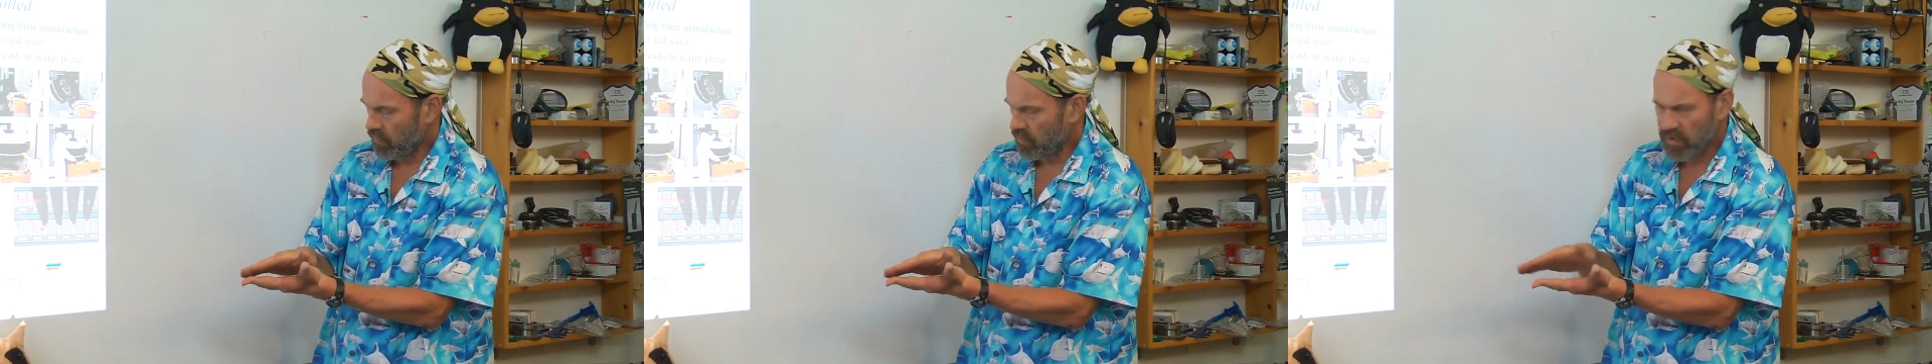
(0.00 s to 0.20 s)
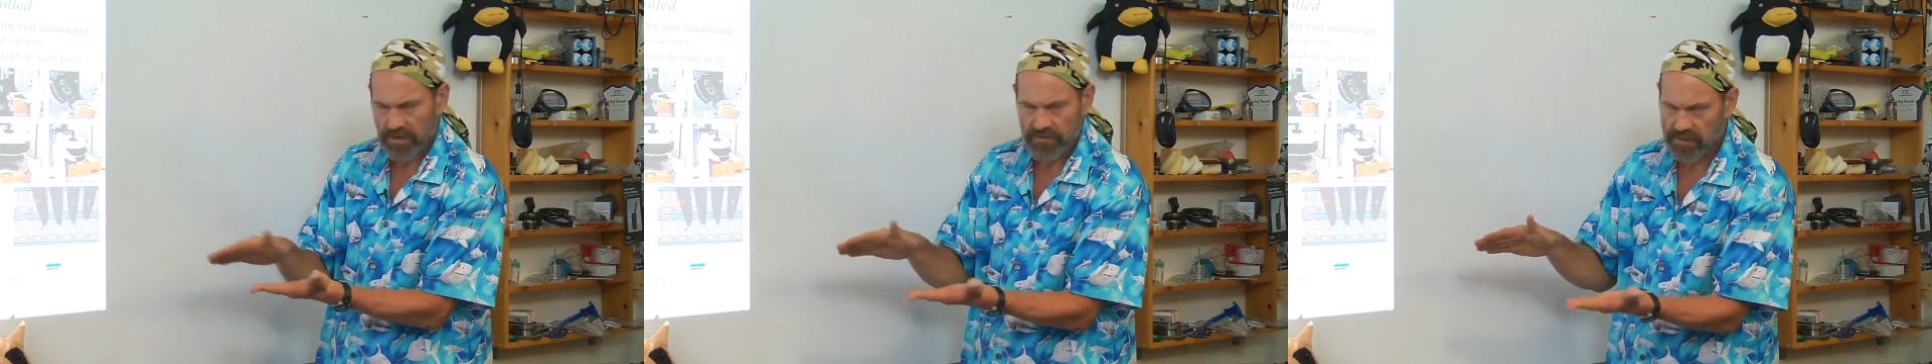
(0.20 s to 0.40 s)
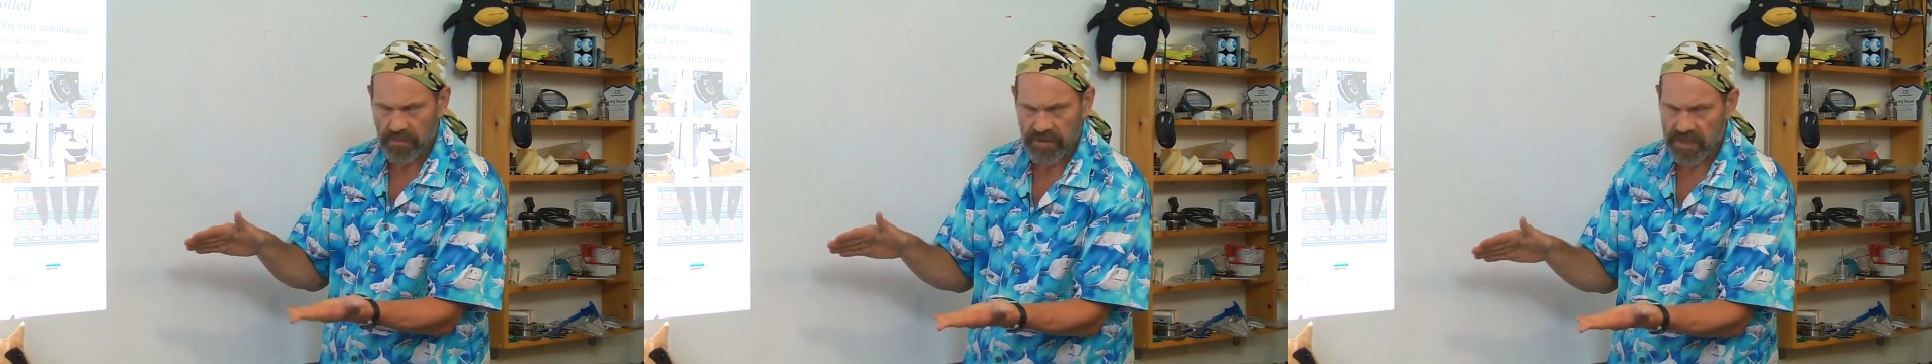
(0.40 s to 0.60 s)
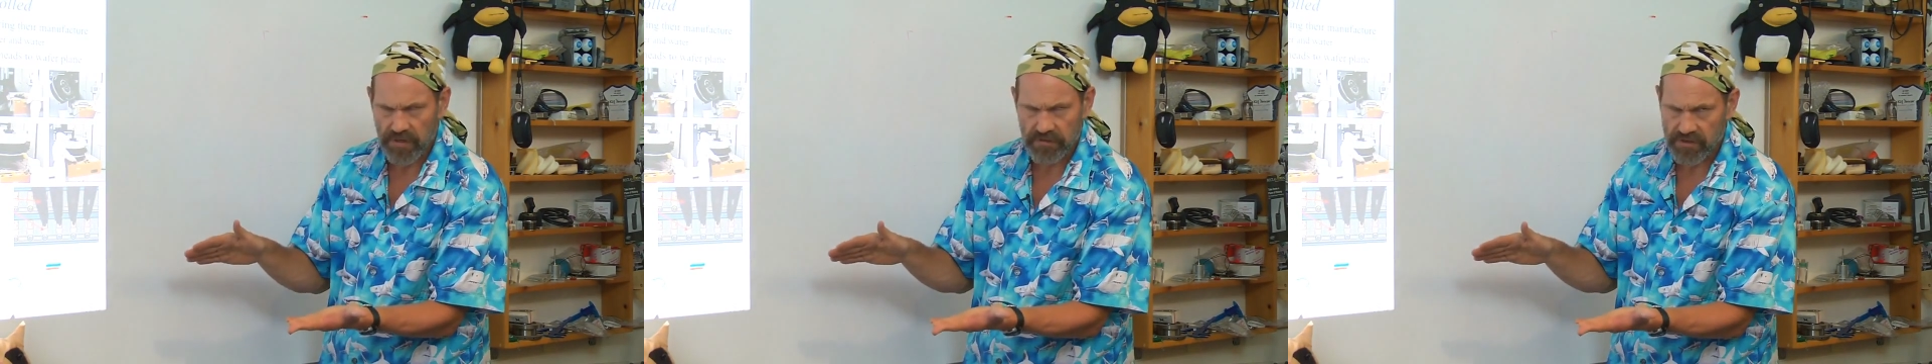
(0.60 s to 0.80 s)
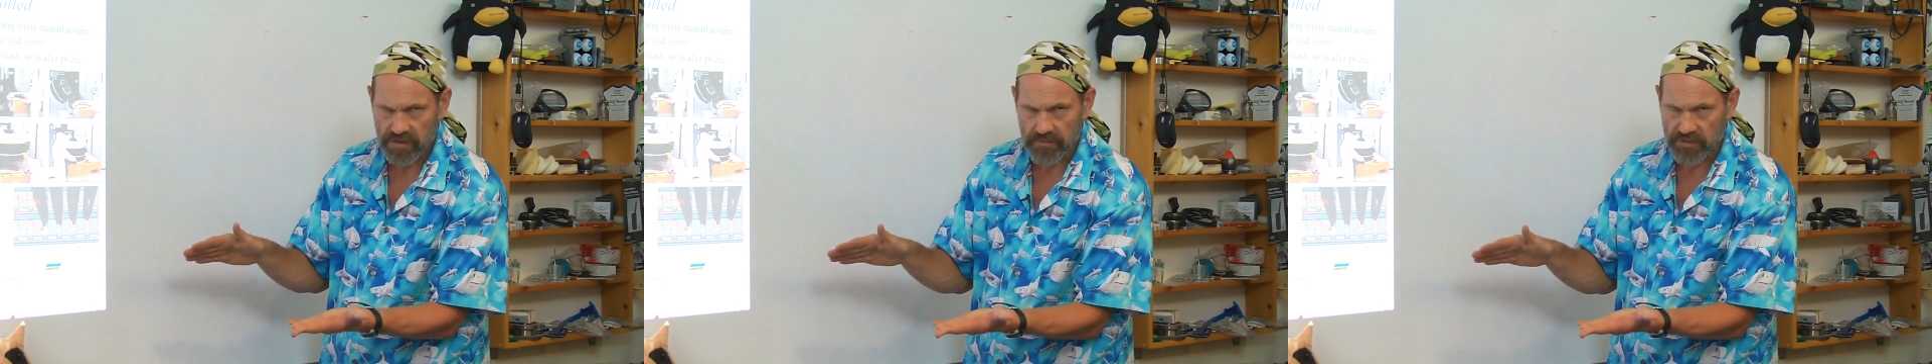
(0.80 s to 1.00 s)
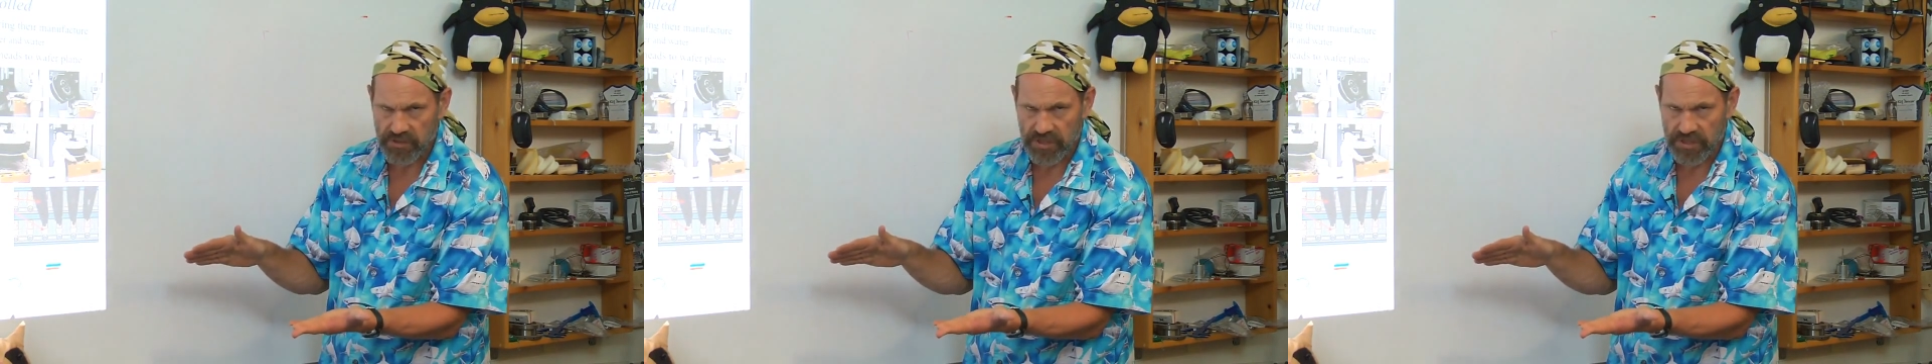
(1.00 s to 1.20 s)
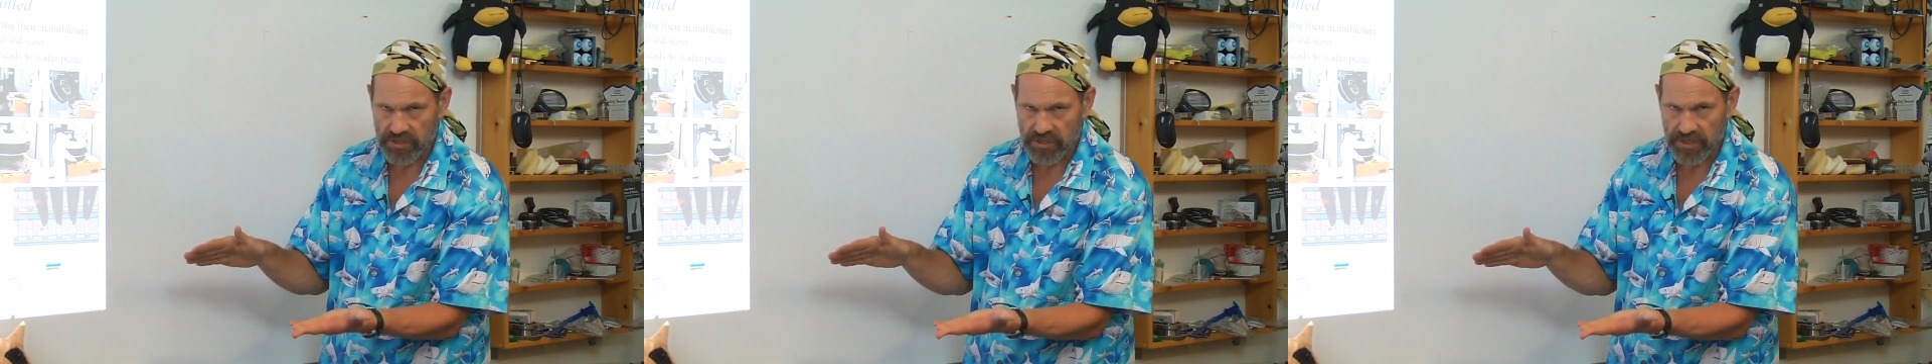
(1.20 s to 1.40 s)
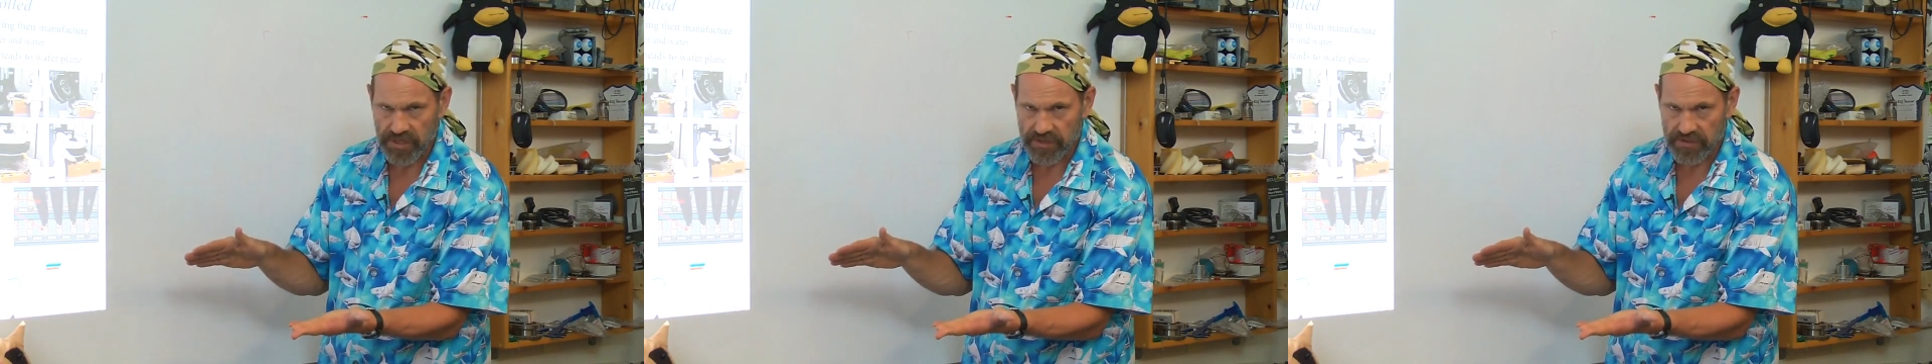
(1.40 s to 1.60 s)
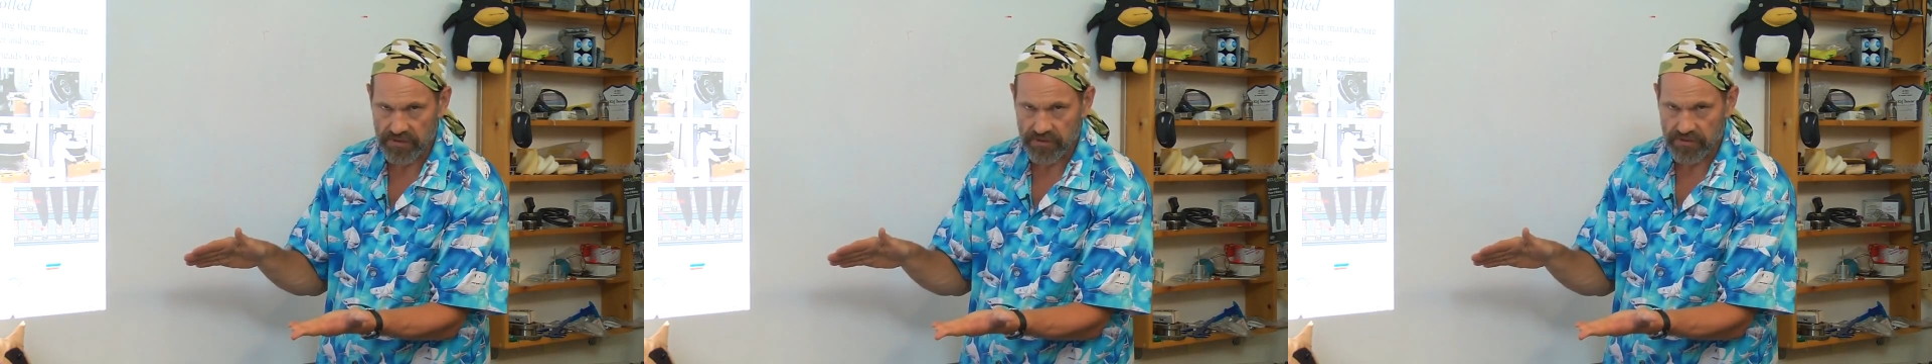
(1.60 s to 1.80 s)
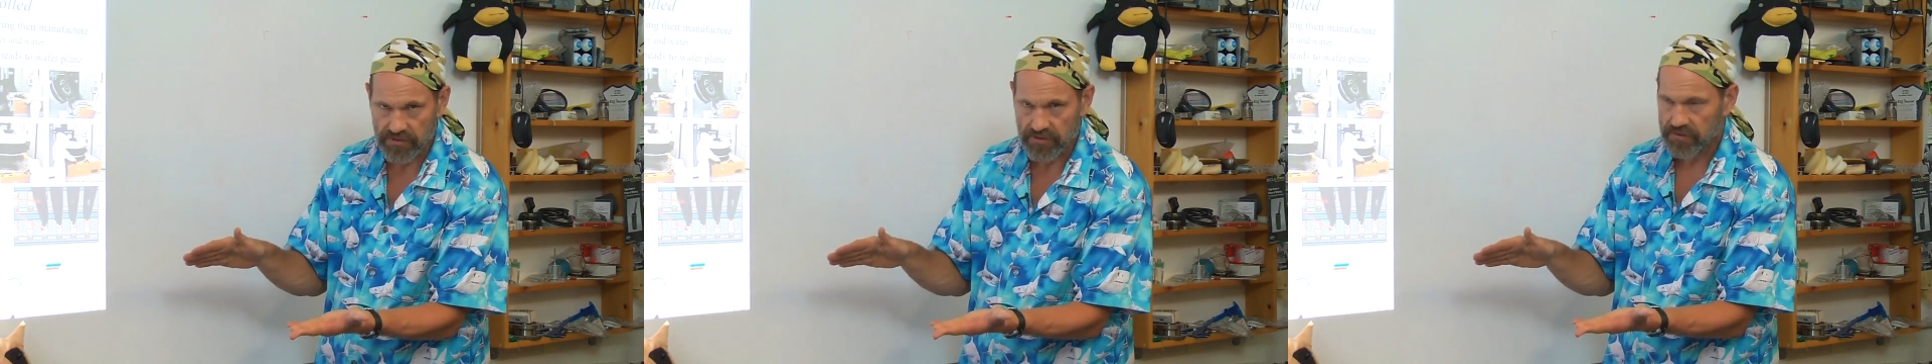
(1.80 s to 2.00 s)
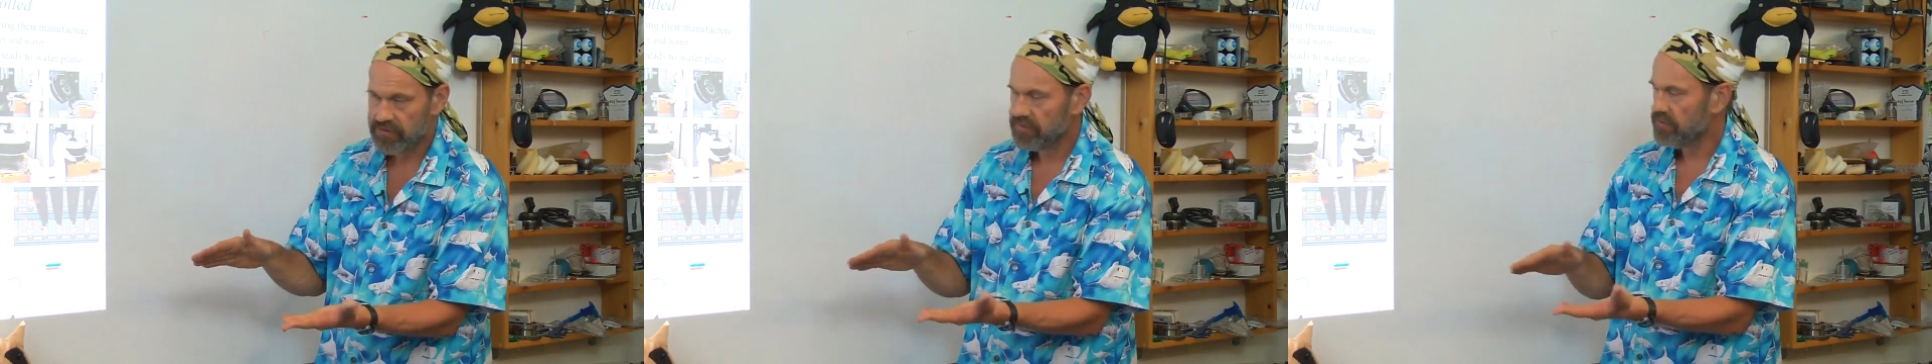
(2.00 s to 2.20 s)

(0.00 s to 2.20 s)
What if something else in the machine changes?